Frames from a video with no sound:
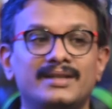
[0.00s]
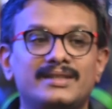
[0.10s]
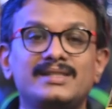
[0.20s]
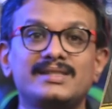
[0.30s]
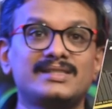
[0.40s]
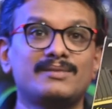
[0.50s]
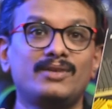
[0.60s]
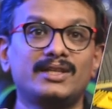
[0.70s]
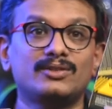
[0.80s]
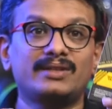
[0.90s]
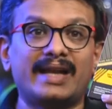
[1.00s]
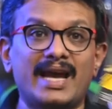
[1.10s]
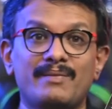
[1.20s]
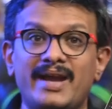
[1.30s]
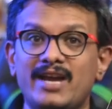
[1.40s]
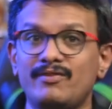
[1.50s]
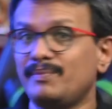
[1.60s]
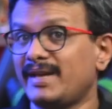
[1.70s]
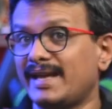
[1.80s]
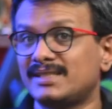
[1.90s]
This is similar to the RAM I have
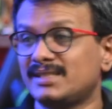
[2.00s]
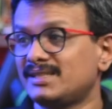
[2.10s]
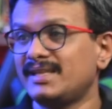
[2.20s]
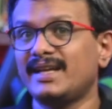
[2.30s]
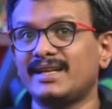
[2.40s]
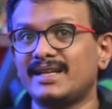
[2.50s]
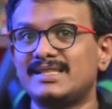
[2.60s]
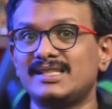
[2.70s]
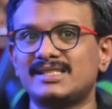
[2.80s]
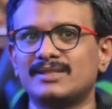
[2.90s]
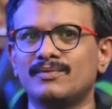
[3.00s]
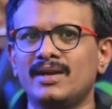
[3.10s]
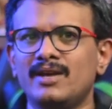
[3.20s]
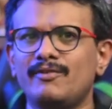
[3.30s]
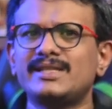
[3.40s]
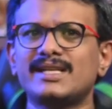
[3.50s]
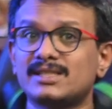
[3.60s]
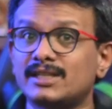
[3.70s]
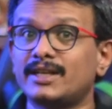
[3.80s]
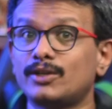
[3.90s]
in my existing Intel system, which has
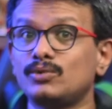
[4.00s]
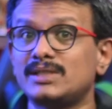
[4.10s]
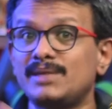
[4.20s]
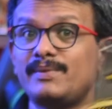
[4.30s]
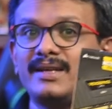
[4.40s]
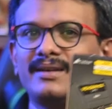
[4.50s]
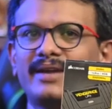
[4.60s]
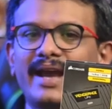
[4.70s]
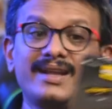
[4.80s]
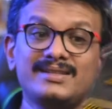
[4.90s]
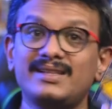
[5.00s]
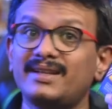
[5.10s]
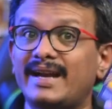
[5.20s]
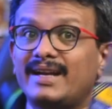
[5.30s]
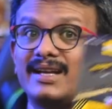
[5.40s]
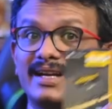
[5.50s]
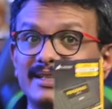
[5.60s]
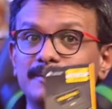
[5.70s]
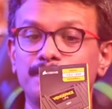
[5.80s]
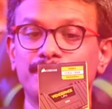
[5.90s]
32GB and is in the red color.